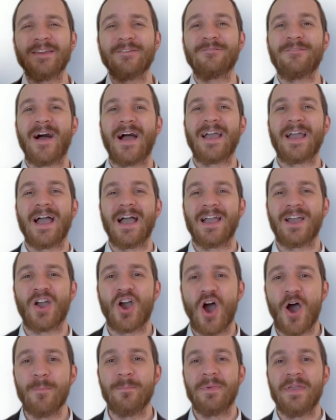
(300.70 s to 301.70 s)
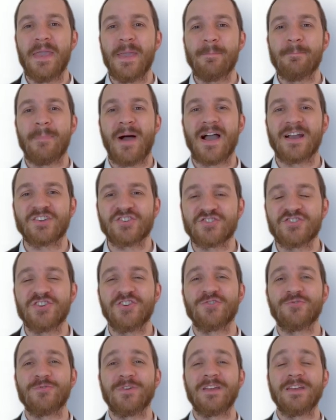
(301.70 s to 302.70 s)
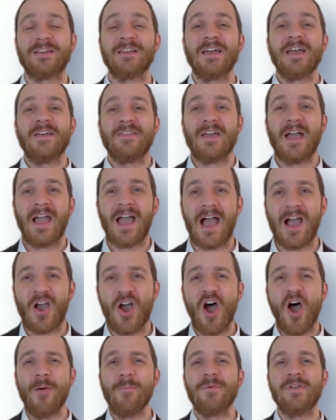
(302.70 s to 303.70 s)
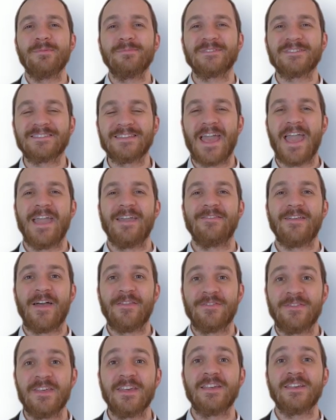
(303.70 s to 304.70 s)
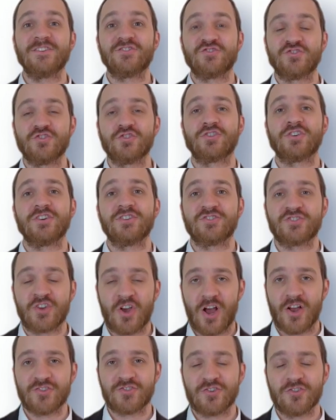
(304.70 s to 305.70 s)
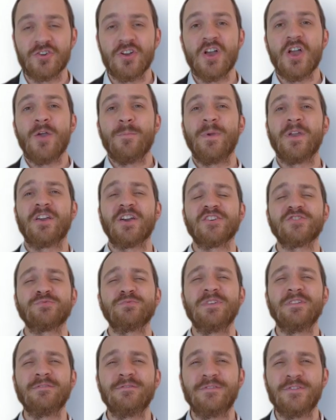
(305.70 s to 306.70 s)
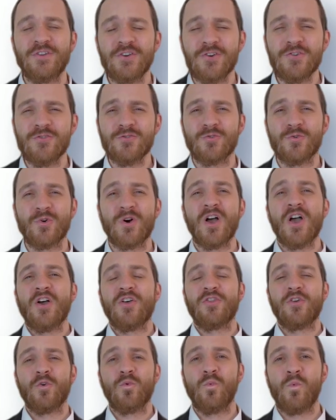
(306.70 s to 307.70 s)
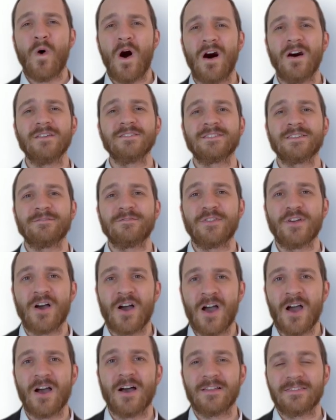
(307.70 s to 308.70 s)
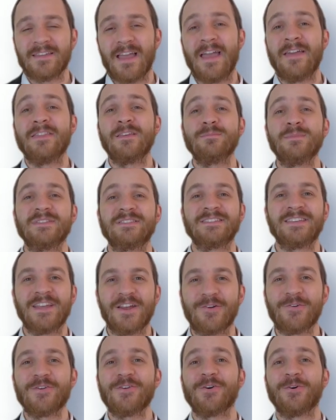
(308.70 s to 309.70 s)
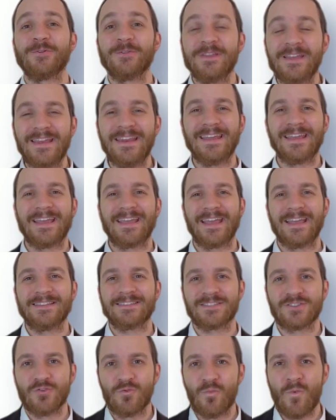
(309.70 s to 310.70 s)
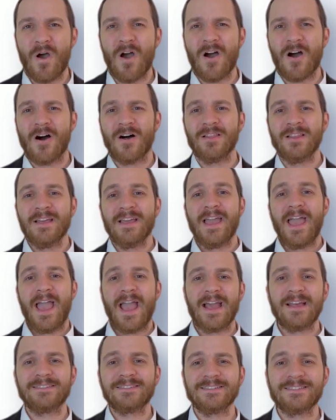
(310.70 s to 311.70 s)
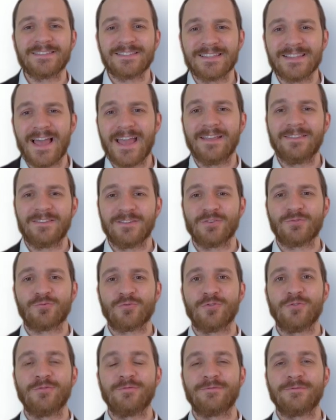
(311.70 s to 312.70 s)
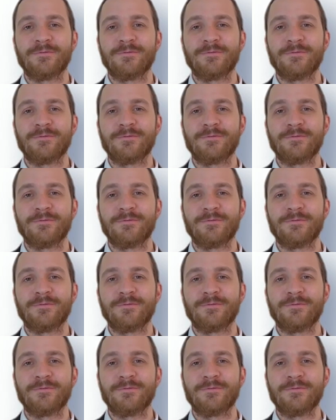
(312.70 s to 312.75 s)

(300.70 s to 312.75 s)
v'chachamim machshirin, the chachamim say that this sukkah is kosher because we view the walls of the hut and the material leaning against the wall as a slanted roof.